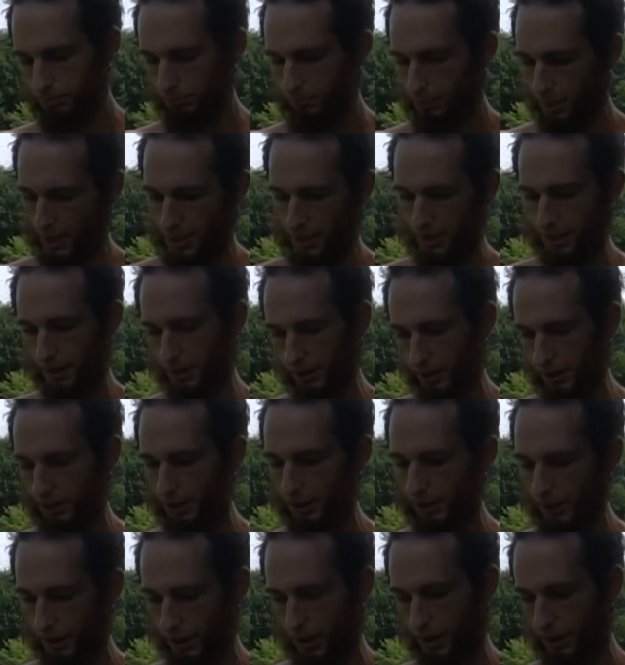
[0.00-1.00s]

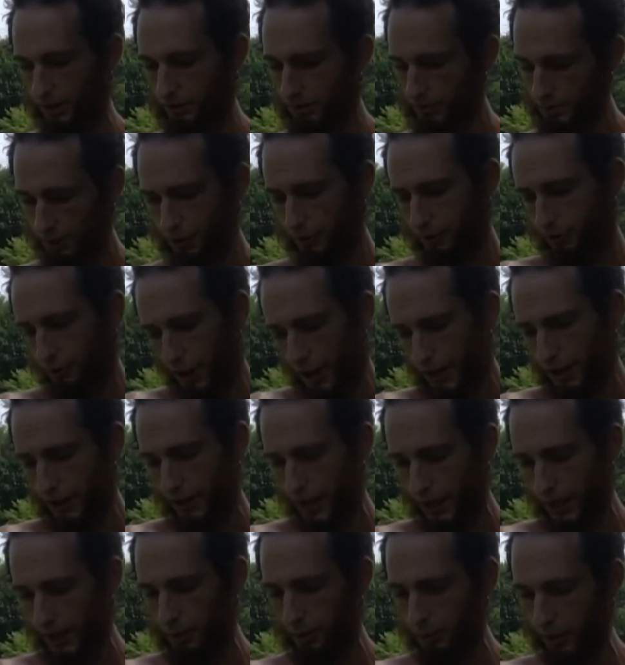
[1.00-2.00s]
Basically, you can find it
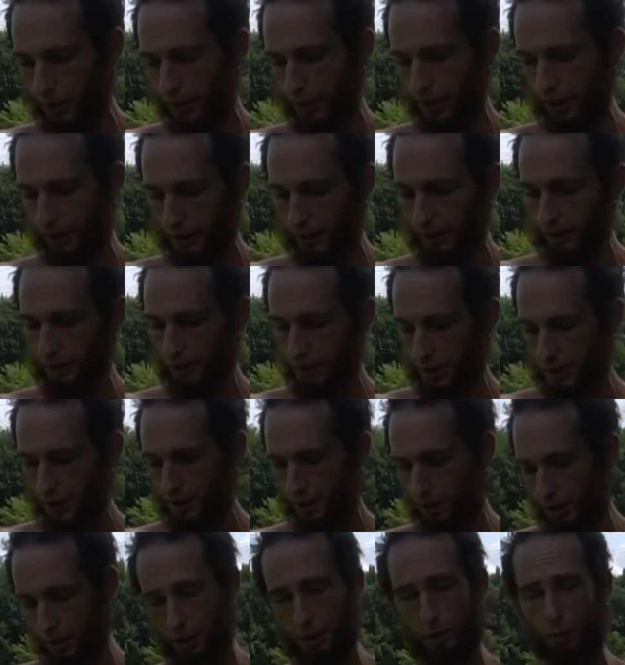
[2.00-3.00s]
anywhere in
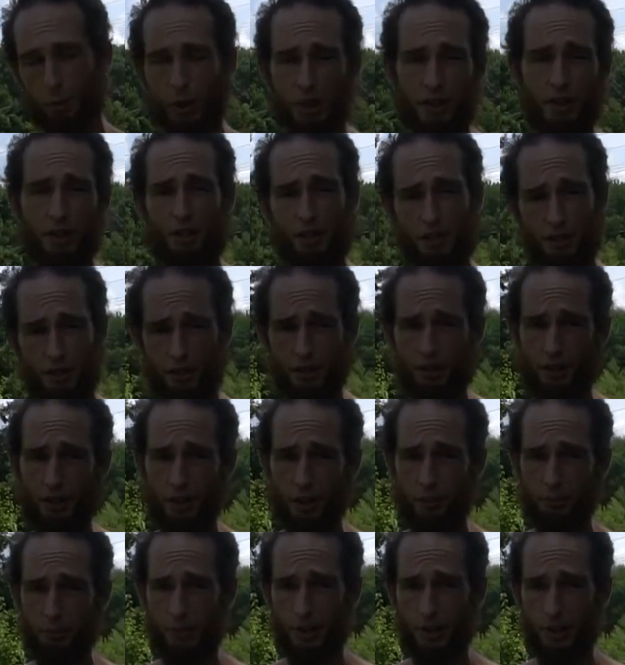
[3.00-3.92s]
Eastern or Western Europe.